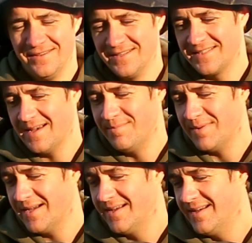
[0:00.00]
For
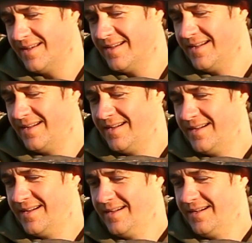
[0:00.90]
December,
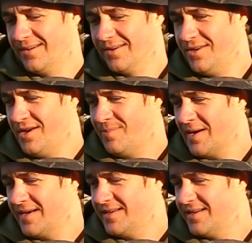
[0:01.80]
on a new
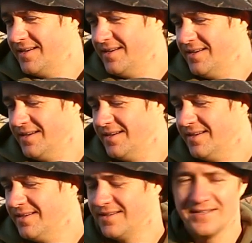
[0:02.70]
bait,
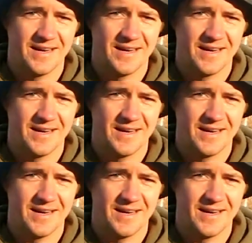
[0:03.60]
just